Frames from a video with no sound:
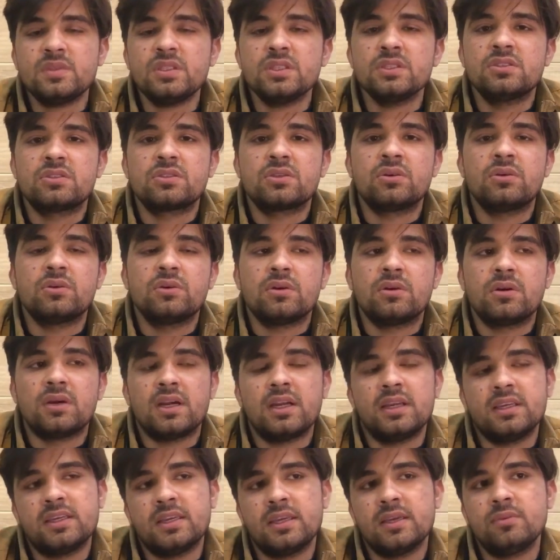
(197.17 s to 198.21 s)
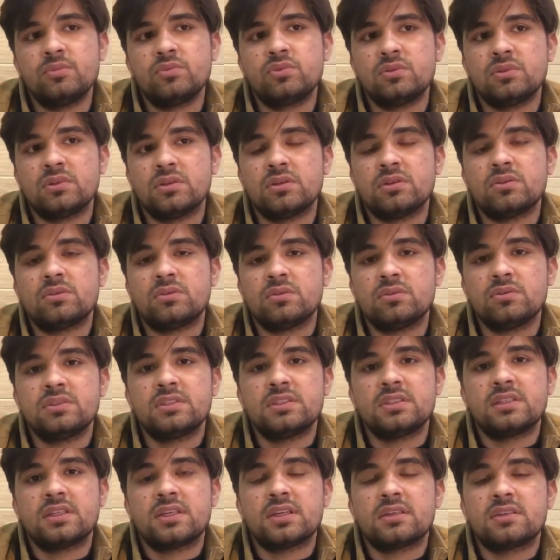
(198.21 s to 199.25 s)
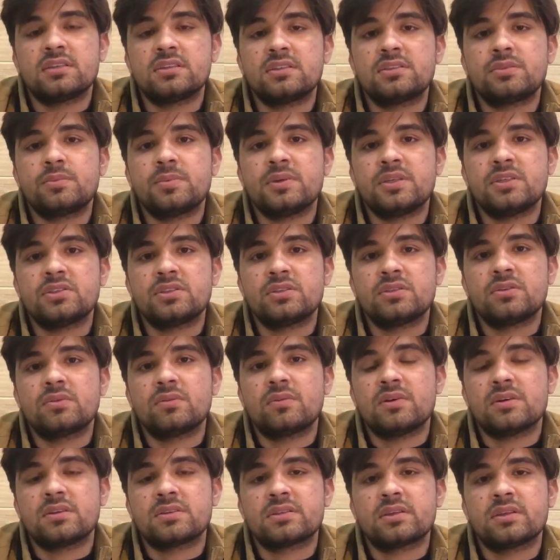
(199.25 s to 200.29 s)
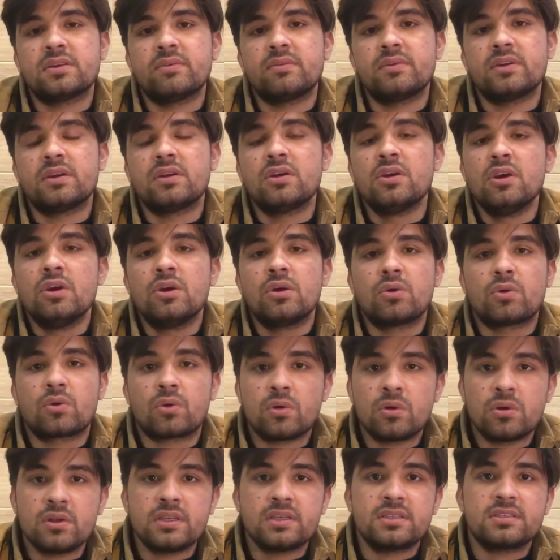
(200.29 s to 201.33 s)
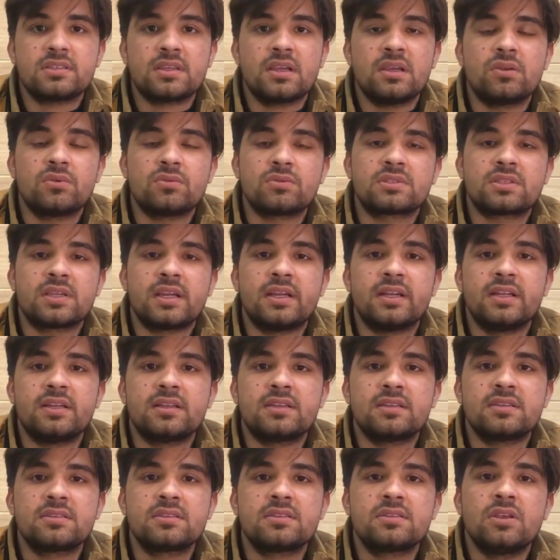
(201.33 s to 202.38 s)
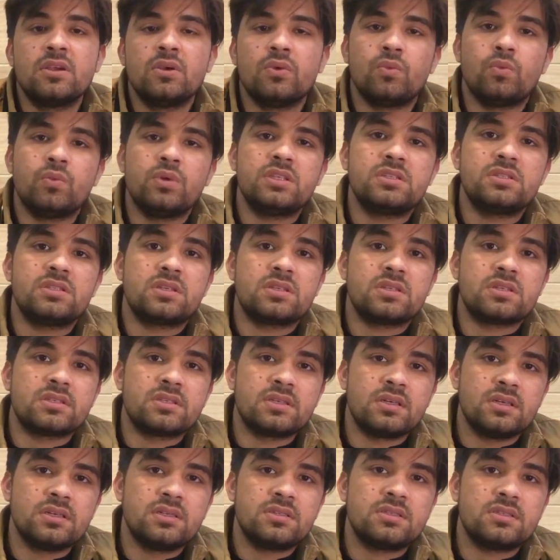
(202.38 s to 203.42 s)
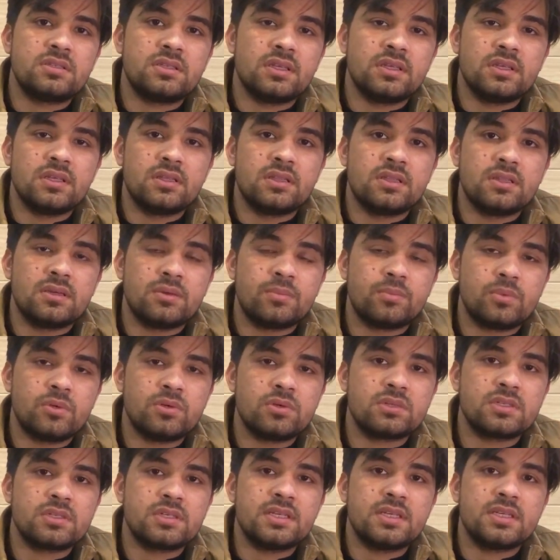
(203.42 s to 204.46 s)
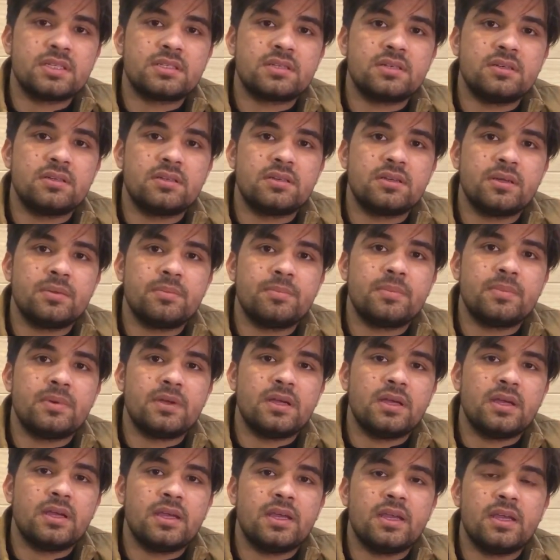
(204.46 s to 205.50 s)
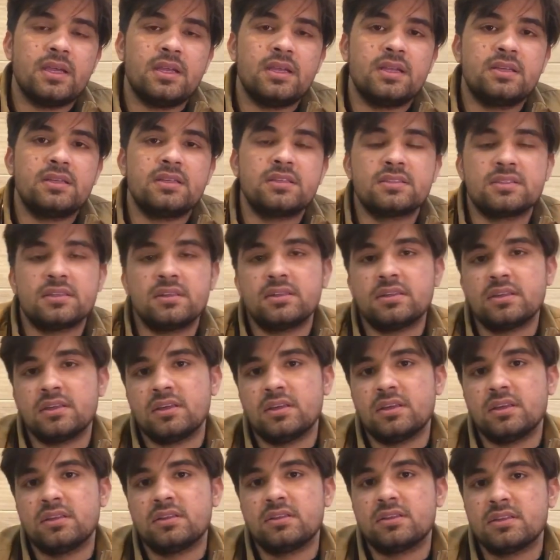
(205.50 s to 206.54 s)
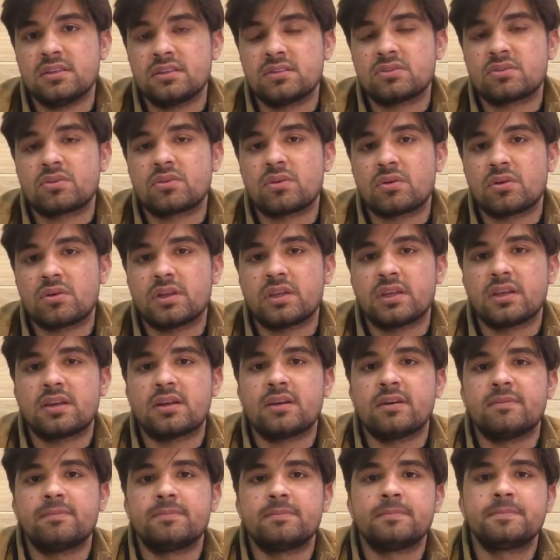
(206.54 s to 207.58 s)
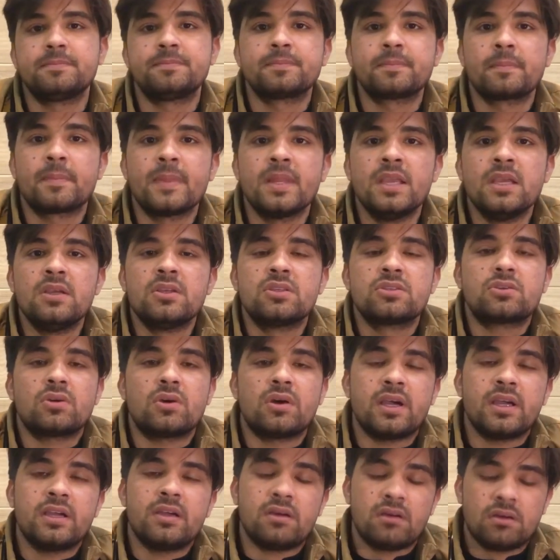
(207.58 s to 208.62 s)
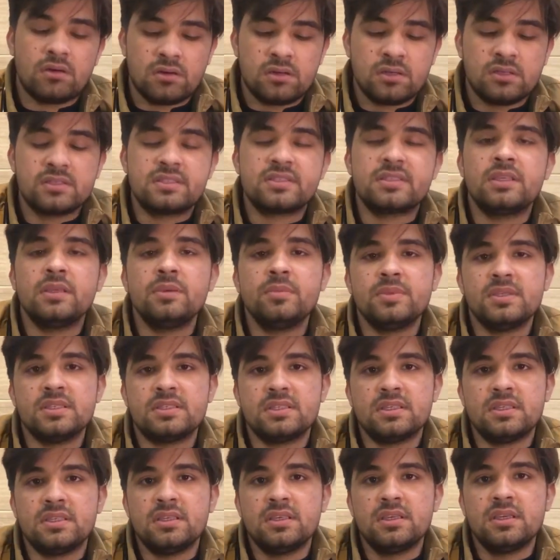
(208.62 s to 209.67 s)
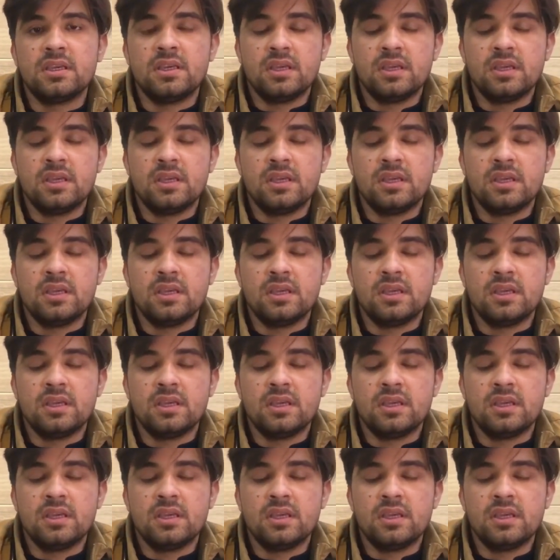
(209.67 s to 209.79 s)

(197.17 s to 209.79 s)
So I came to the conclusion that this patient was having chronic sinusitis, which results in the post-nasal drip and resulting in this chronic cough. So I ordered CBC,